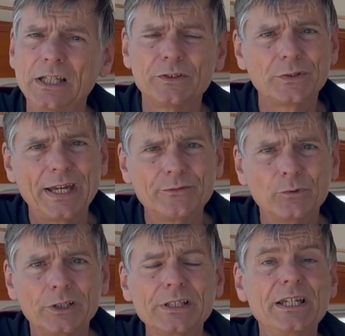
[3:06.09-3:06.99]
to have
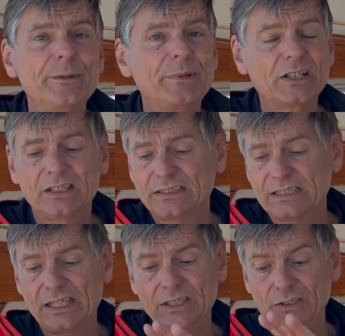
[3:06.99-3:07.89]
one because
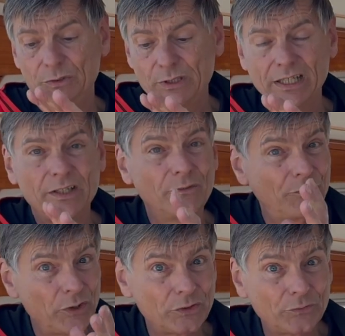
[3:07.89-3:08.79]
you can,
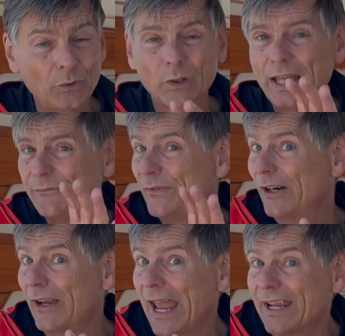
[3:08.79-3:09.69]
first of all, have
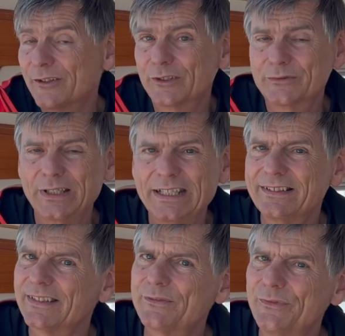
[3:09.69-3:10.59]
very accurate
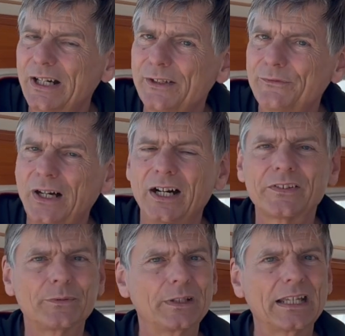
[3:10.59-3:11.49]
readings. It's very
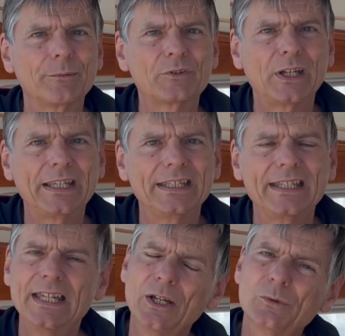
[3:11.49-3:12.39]
fast when it comes to heading,
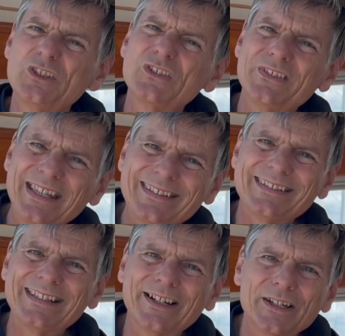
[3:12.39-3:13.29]
which is
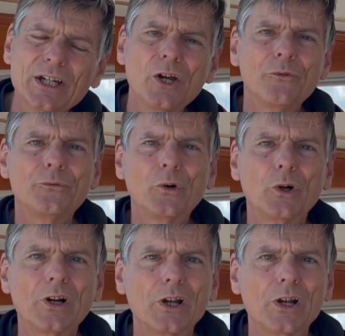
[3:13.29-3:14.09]
necessary for